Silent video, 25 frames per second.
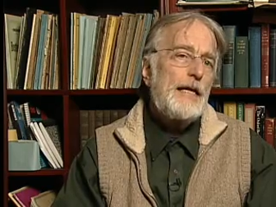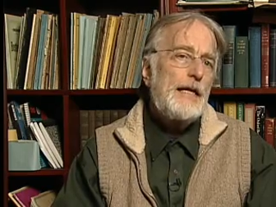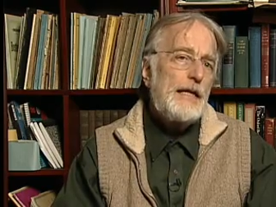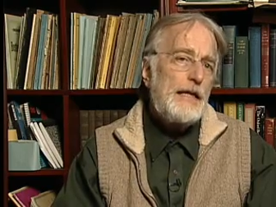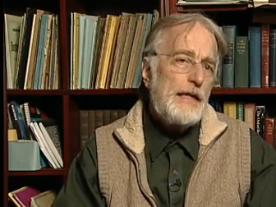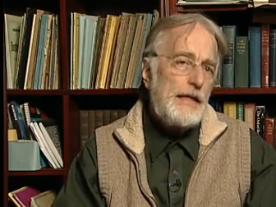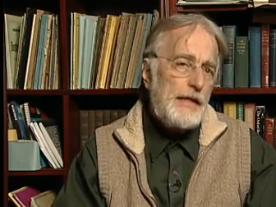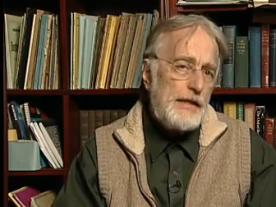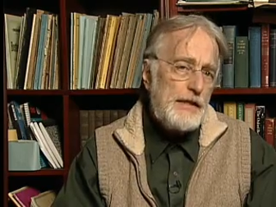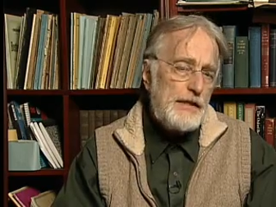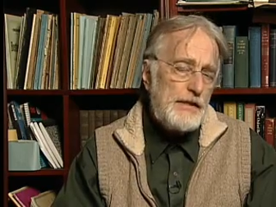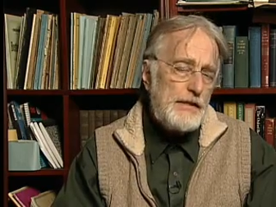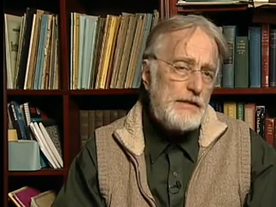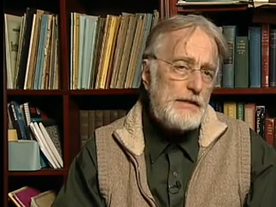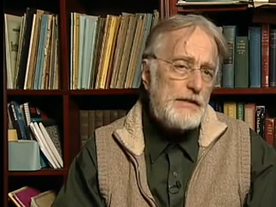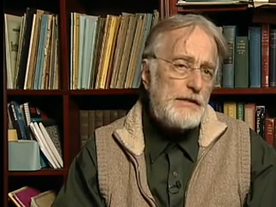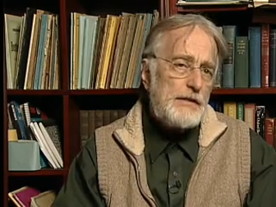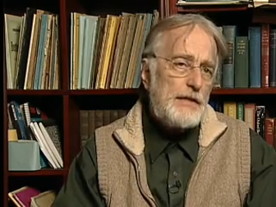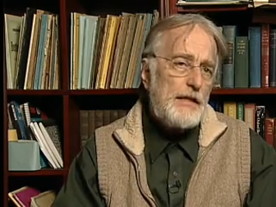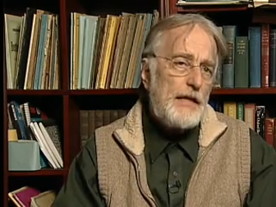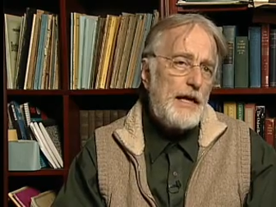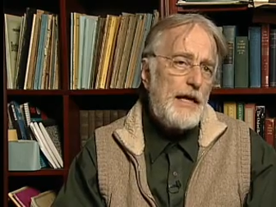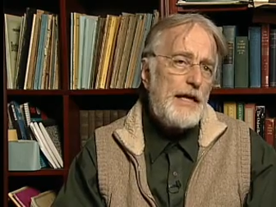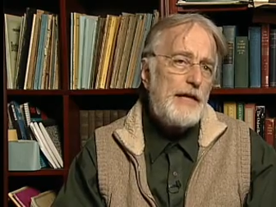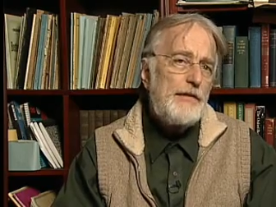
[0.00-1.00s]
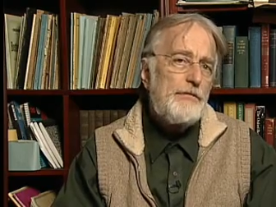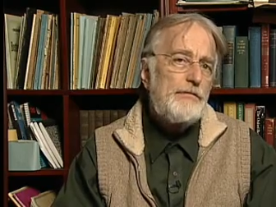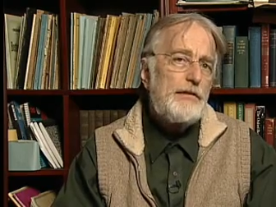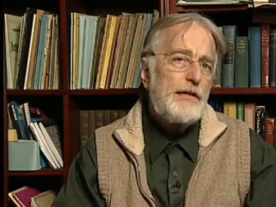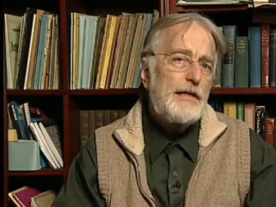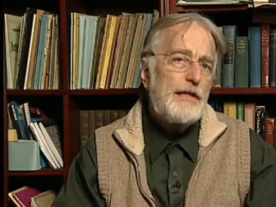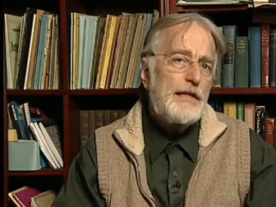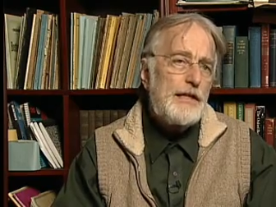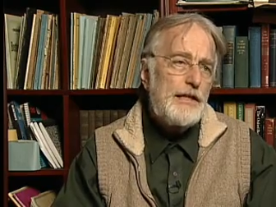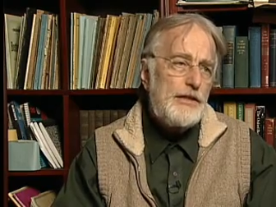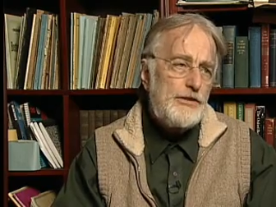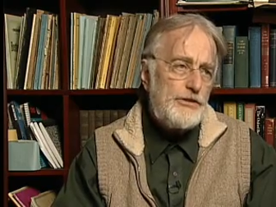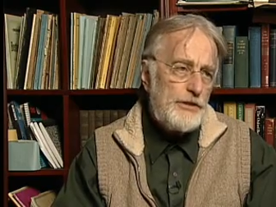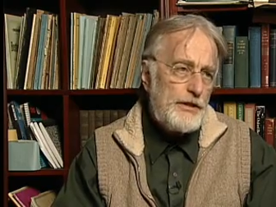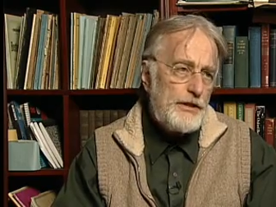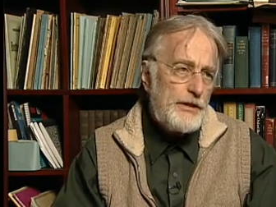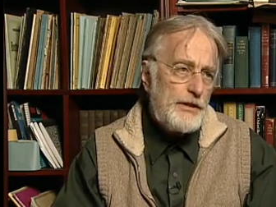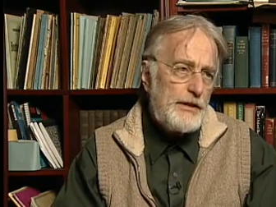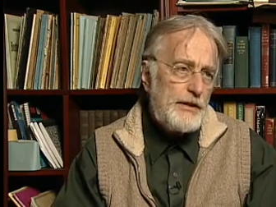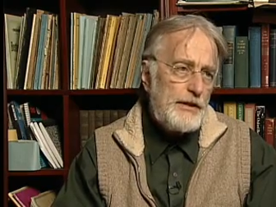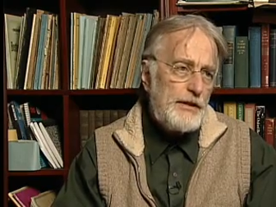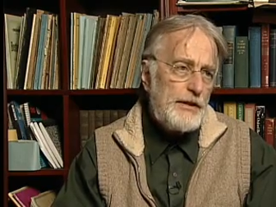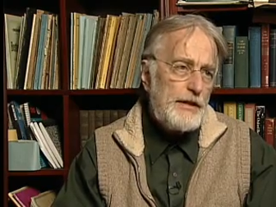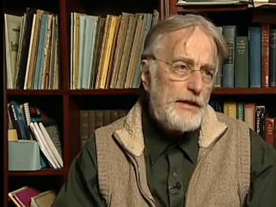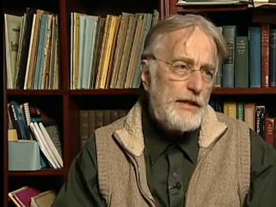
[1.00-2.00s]
is a
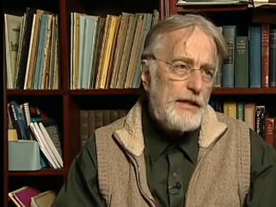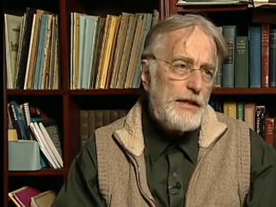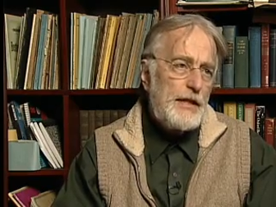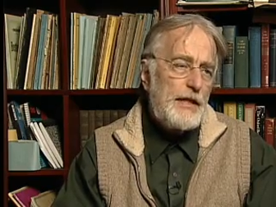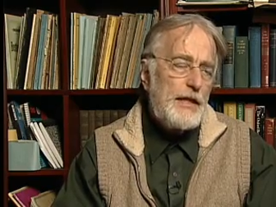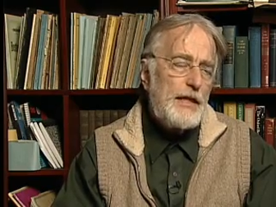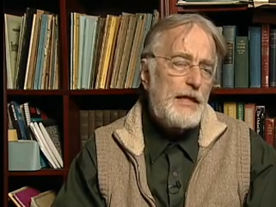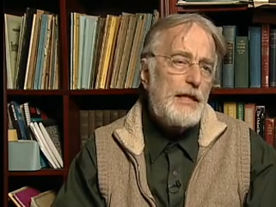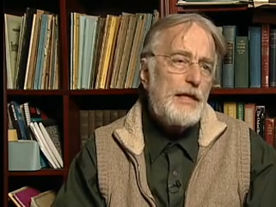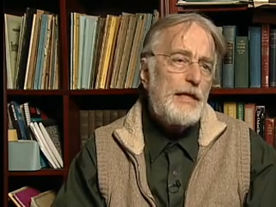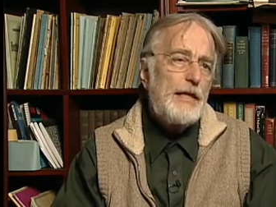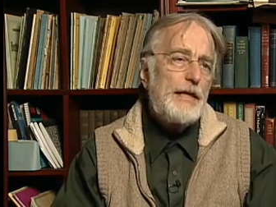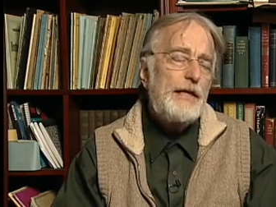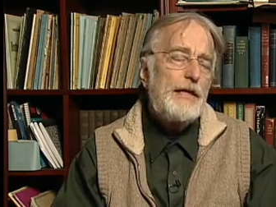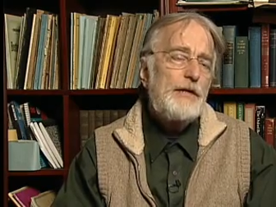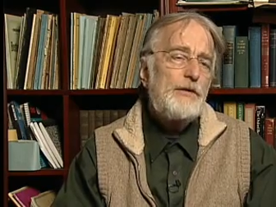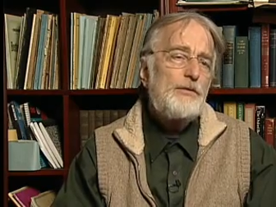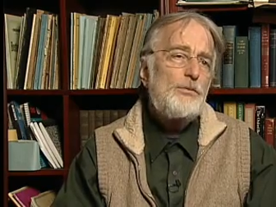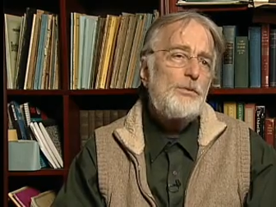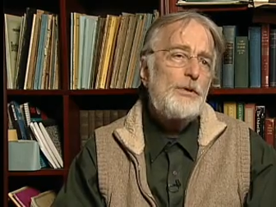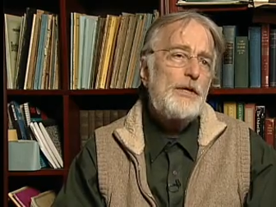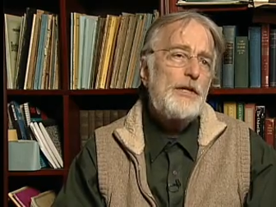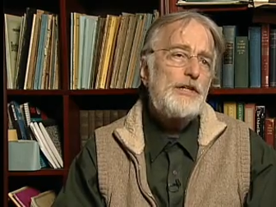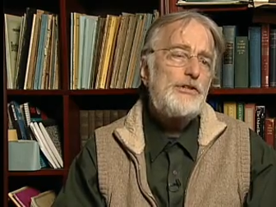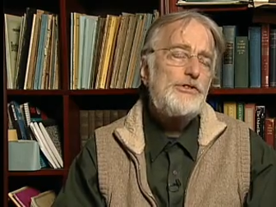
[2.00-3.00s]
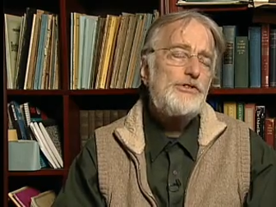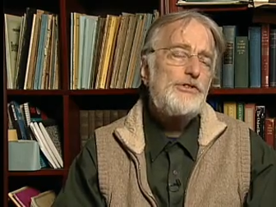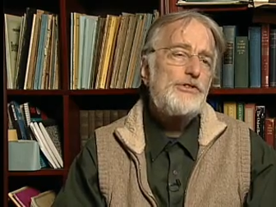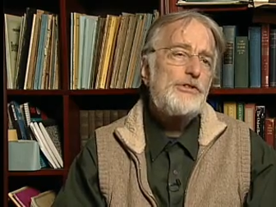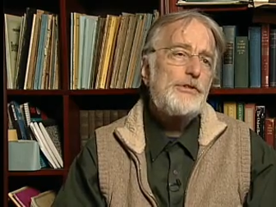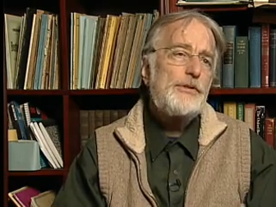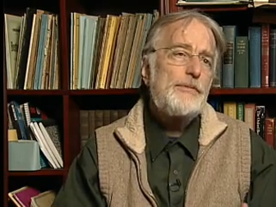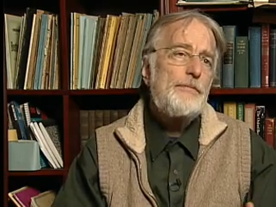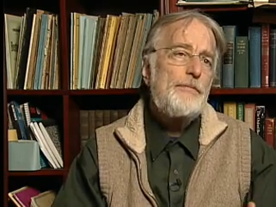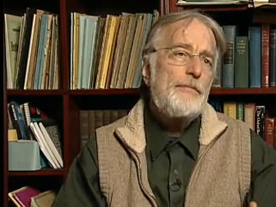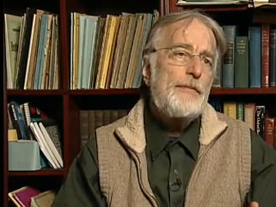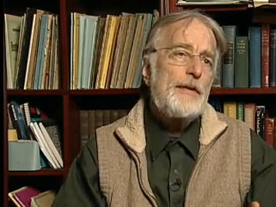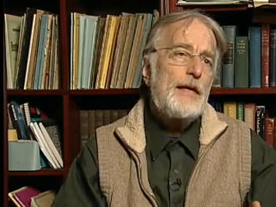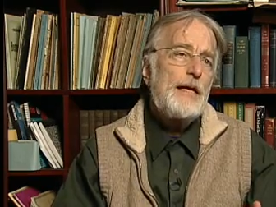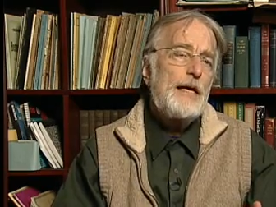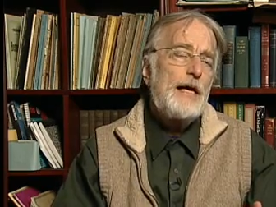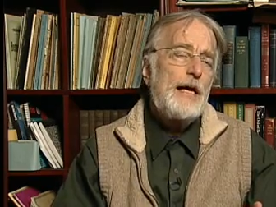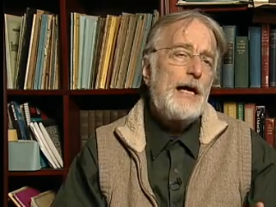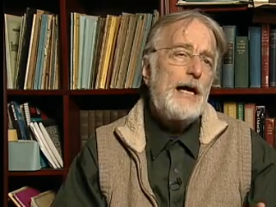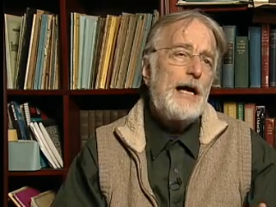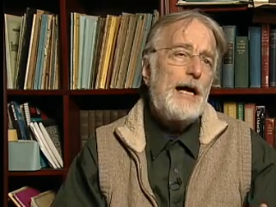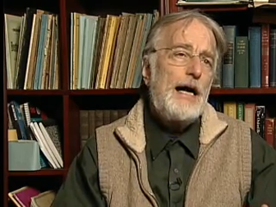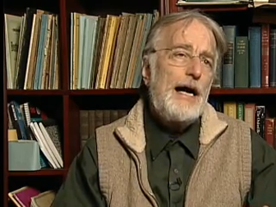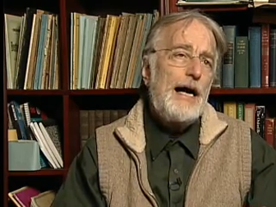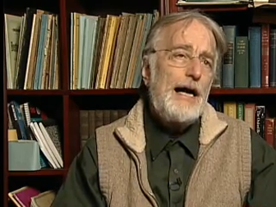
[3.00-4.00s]
religion in which
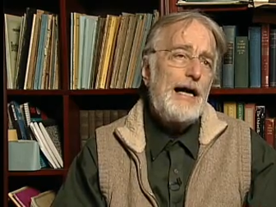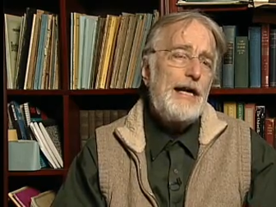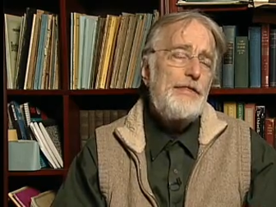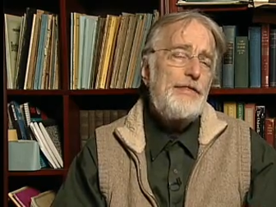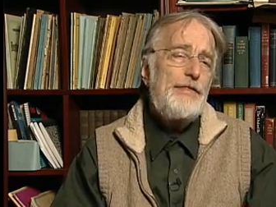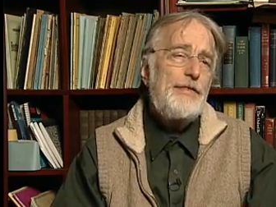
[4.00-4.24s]
I